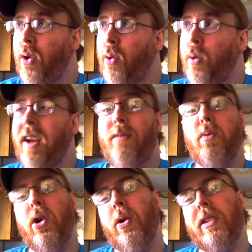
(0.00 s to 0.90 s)
we've
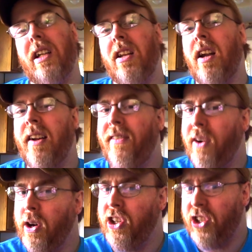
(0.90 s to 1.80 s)
produced a lot of
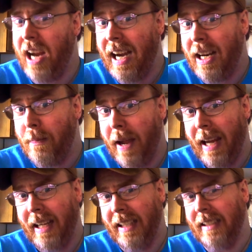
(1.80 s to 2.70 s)
very jaded
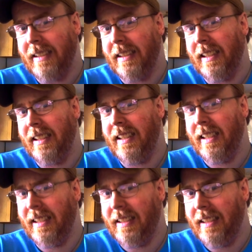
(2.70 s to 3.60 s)
pagans.
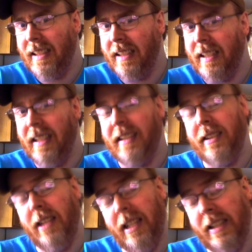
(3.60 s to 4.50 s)

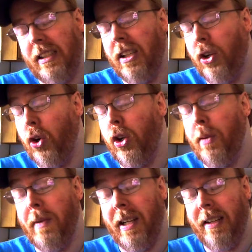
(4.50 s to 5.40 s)
It's occurred
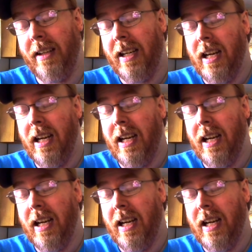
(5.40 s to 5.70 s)
to me